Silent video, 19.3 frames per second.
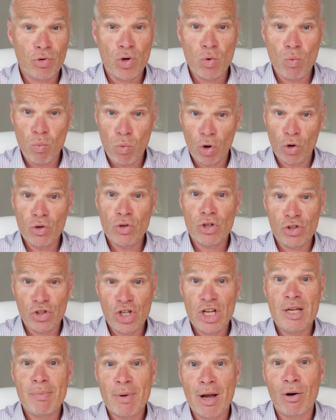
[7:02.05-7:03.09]
through one
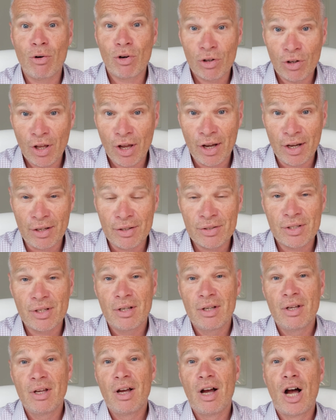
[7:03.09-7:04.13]
Gmail
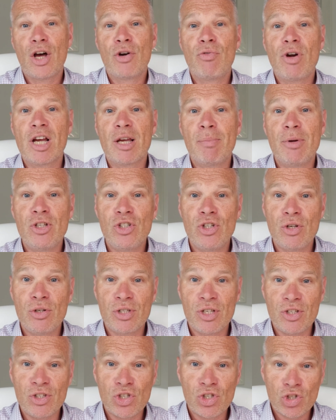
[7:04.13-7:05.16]
client, I'd recommend
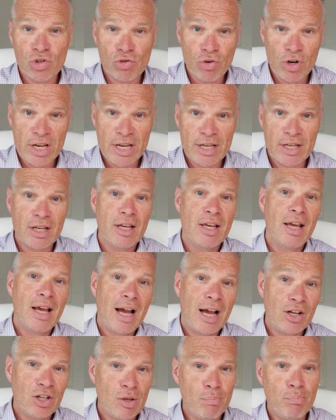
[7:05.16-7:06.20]
using Streak
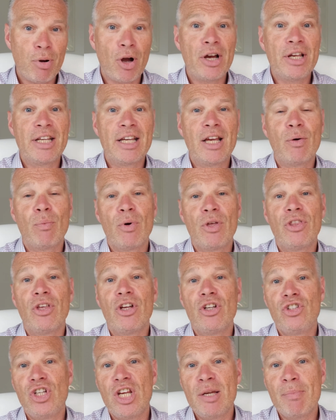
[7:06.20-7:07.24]
and combining it with
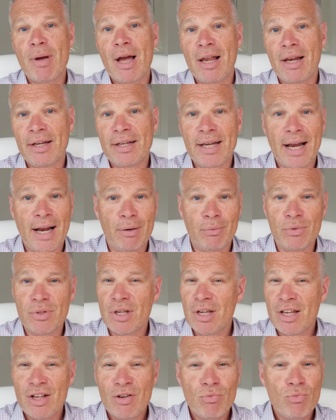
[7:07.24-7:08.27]
a Gmail account.
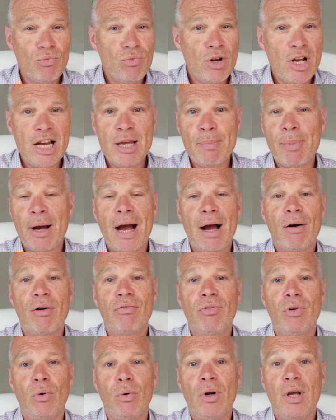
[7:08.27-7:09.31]
Really
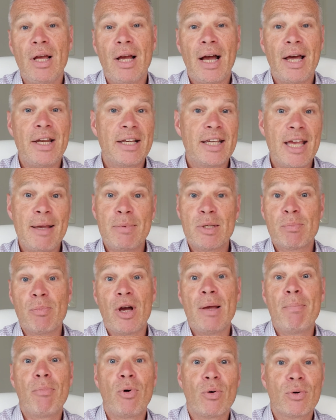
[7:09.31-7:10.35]
powerful, and it keeps
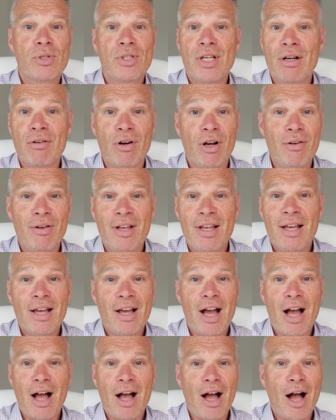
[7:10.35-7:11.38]
my inbox zero
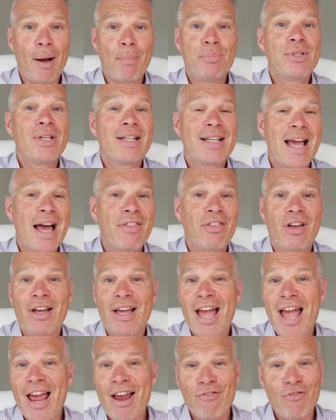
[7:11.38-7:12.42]
up
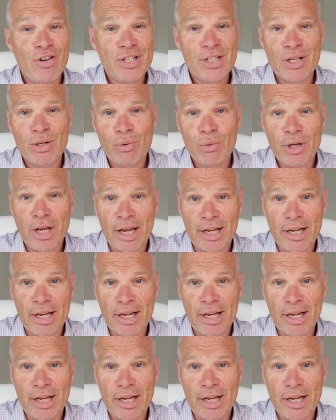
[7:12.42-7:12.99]
together every single